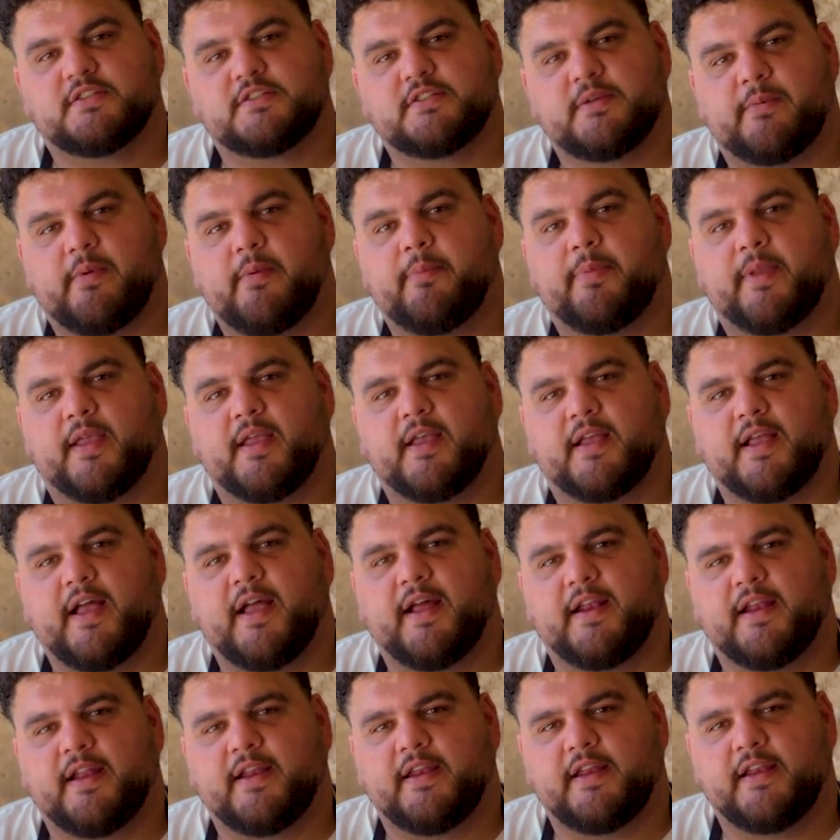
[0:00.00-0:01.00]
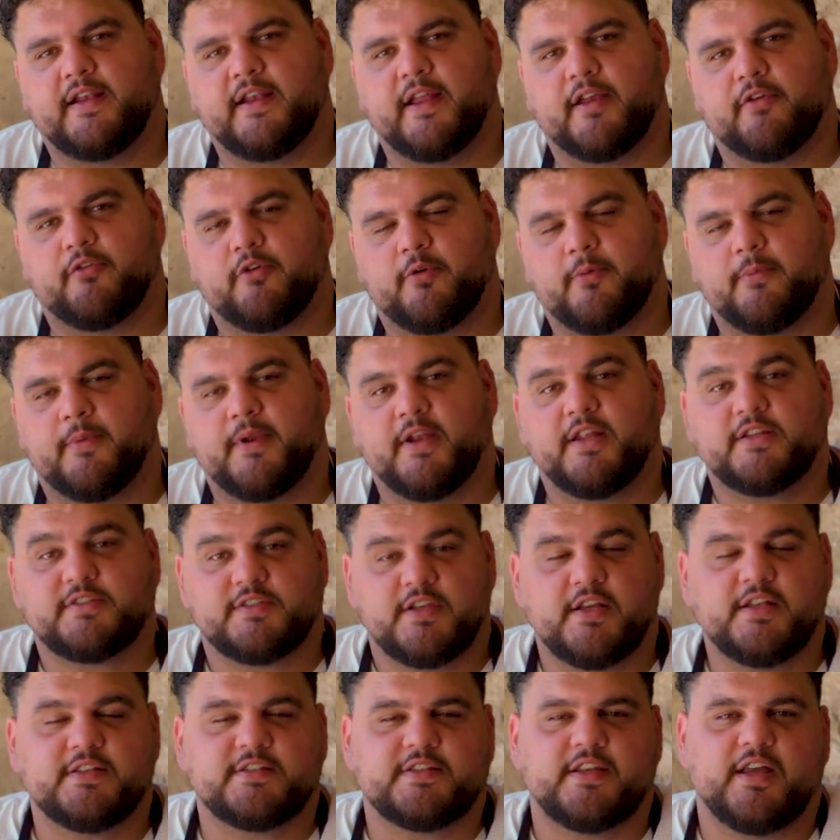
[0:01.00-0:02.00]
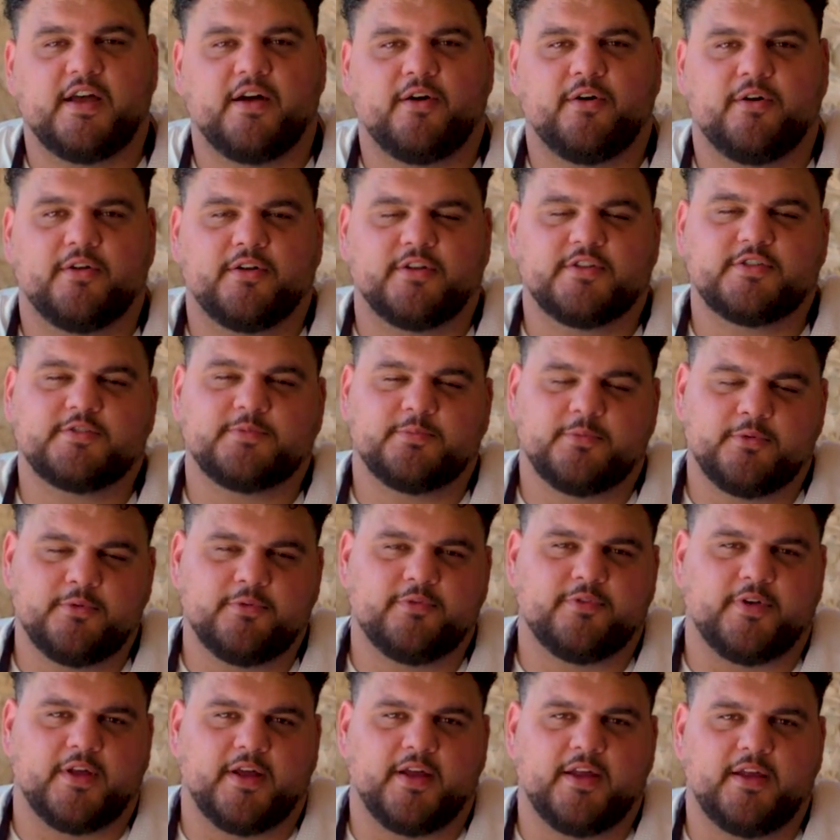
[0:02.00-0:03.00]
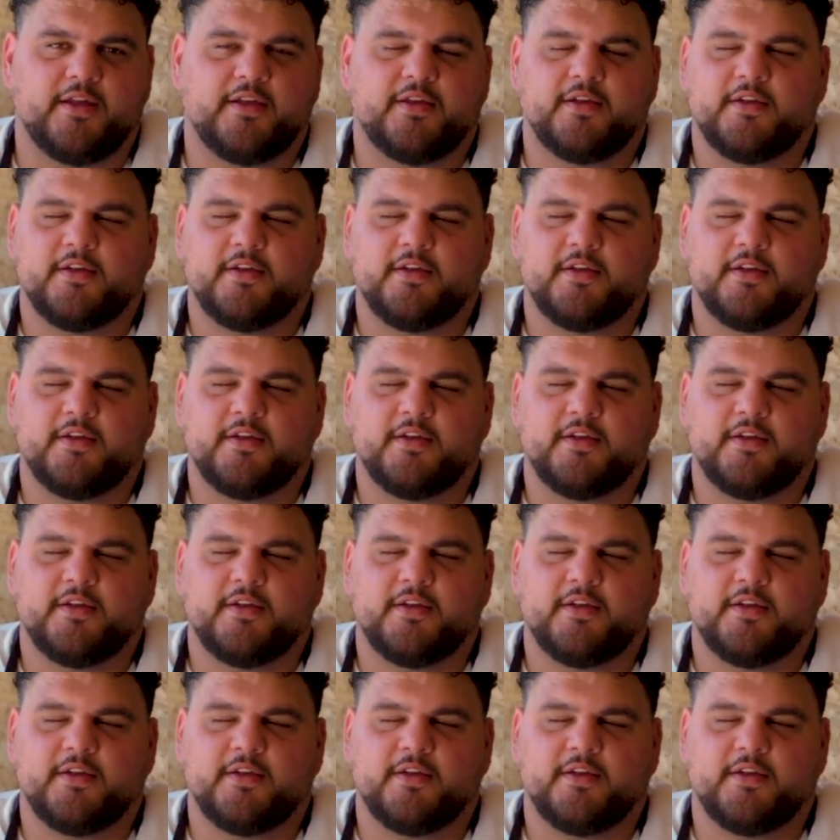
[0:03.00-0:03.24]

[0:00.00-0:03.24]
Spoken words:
because I'm a bigger guy and I need legroom. And it turns out on a small flight,